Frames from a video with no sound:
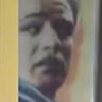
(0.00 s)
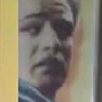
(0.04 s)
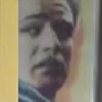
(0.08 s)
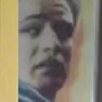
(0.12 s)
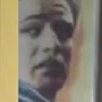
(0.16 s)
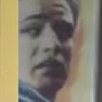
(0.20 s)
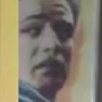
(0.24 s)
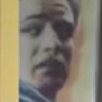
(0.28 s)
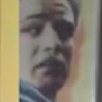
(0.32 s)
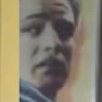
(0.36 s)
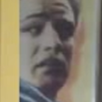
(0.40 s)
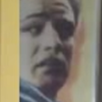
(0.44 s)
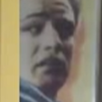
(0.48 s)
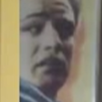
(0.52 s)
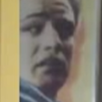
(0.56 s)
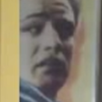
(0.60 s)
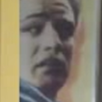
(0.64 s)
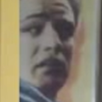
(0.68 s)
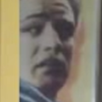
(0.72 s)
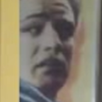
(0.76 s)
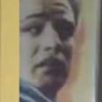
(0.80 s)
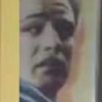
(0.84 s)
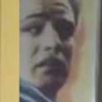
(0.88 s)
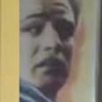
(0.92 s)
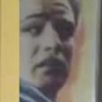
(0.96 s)

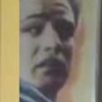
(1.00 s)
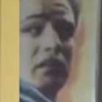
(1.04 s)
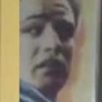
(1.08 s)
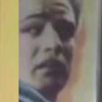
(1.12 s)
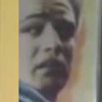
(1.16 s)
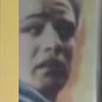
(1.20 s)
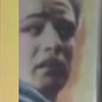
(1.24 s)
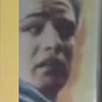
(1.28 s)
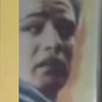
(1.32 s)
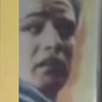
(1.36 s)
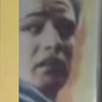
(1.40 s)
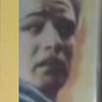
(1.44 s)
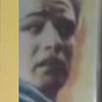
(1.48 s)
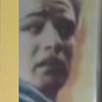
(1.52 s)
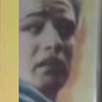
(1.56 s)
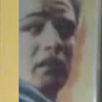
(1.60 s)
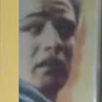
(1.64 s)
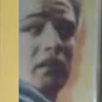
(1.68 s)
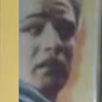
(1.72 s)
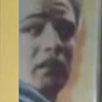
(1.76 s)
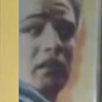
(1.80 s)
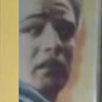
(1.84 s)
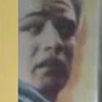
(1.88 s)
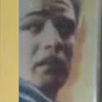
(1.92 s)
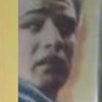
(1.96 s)

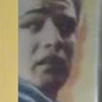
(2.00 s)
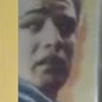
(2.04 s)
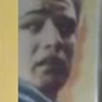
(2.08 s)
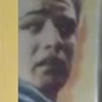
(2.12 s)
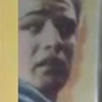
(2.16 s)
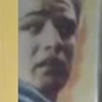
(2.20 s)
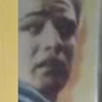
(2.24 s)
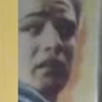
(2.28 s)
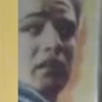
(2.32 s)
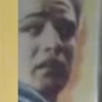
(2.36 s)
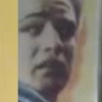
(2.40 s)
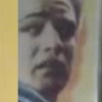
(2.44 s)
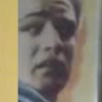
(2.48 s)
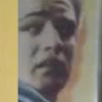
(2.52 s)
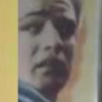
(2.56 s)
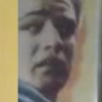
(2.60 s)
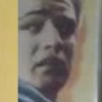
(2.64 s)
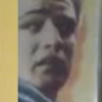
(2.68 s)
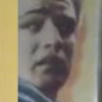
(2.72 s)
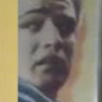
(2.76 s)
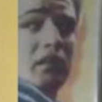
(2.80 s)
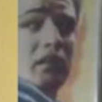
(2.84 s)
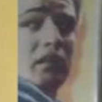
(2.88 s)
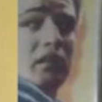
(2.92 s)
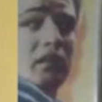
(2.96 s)

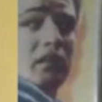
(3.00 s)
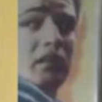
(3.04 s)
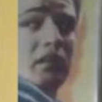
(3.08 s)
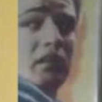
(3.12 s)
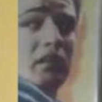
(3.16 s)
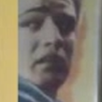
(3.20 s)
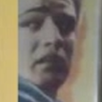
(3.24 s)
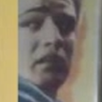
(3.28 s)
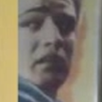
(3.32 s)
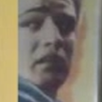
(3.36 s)
(silent)